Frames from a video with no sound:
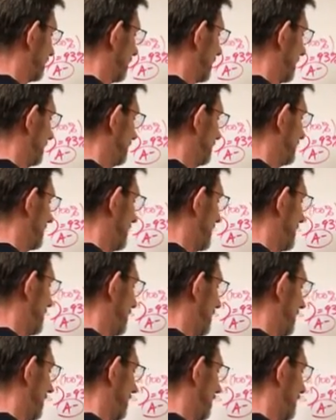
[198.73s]
So let's say
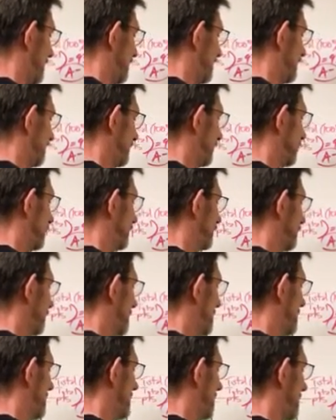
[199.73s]
here, on this first
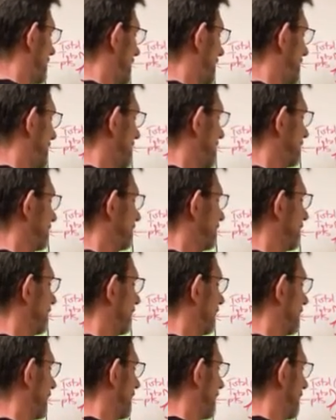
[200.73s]
one, I got a
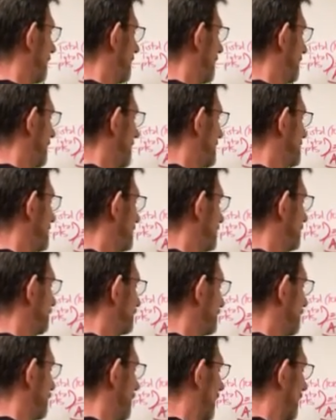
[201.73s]
2. Uh-oh, I need to do
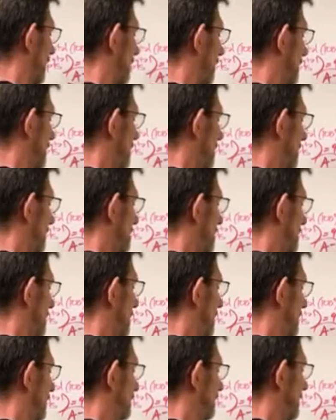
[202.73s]
some work.
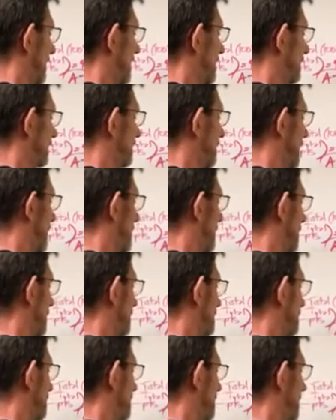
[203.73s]
On this second target,
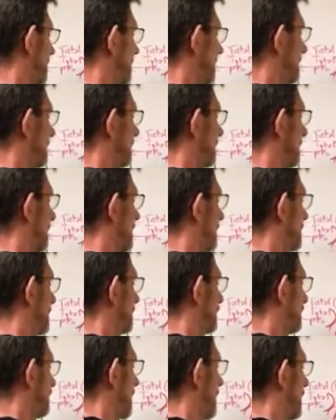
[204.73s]
on
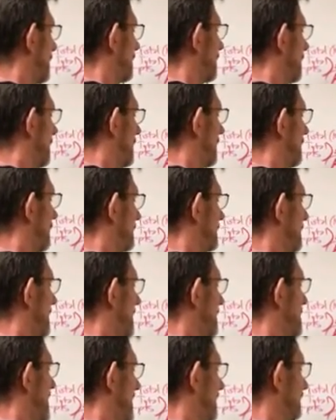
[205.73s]
this target, oh,
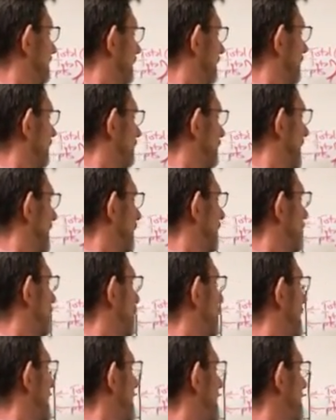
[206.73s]
I mastered this one. I went
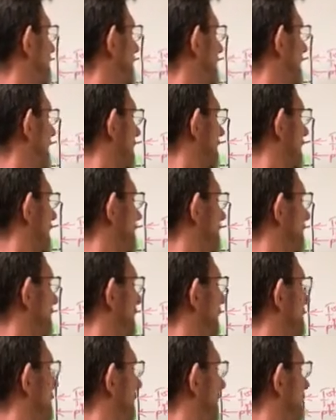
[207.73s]
way beyond, up
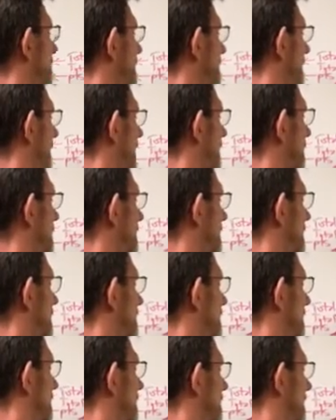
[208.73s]
and above and beyond.
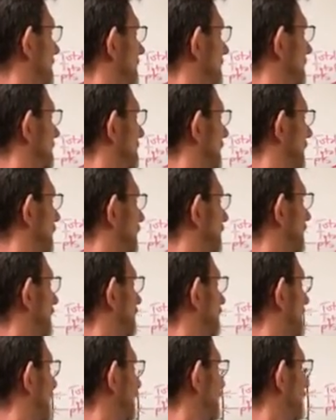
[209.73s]
Another
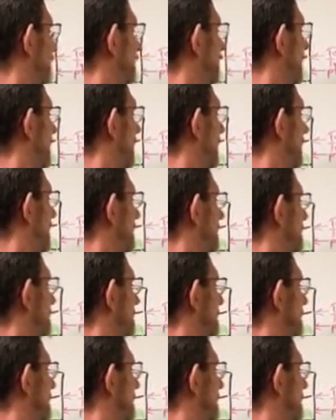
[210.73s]
successful target.